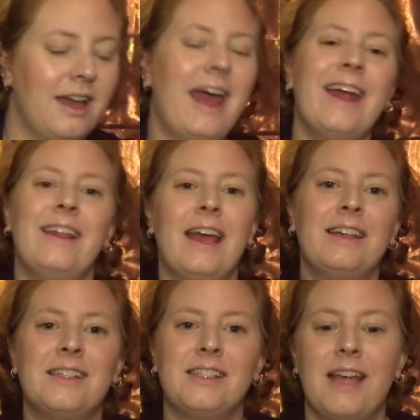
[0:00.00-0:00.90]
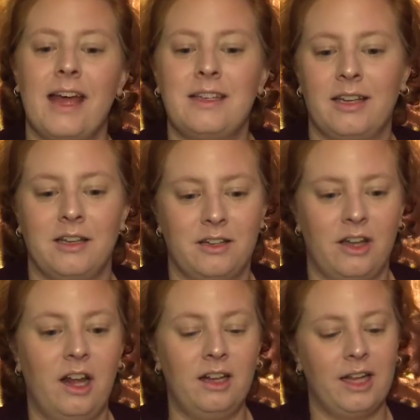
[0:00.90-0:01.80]
And then set
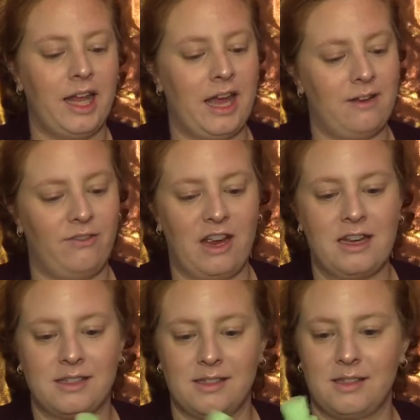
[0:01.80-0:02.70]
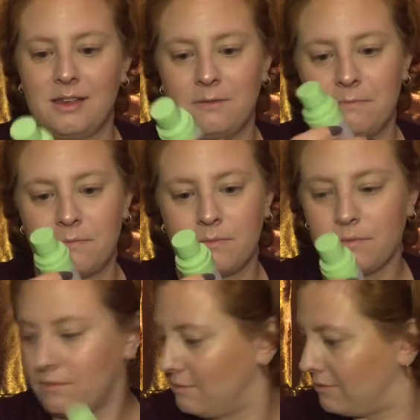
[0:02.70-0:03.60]
all of that face,
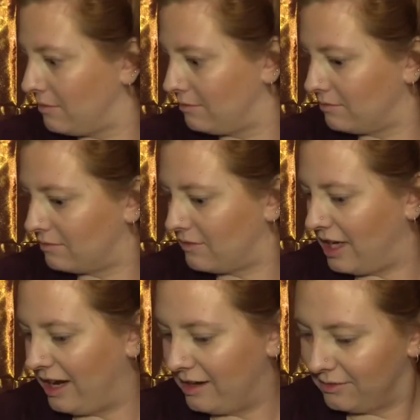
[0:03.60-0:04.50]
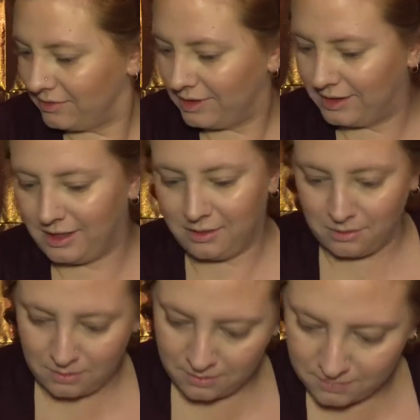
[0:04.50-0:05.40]
careful you,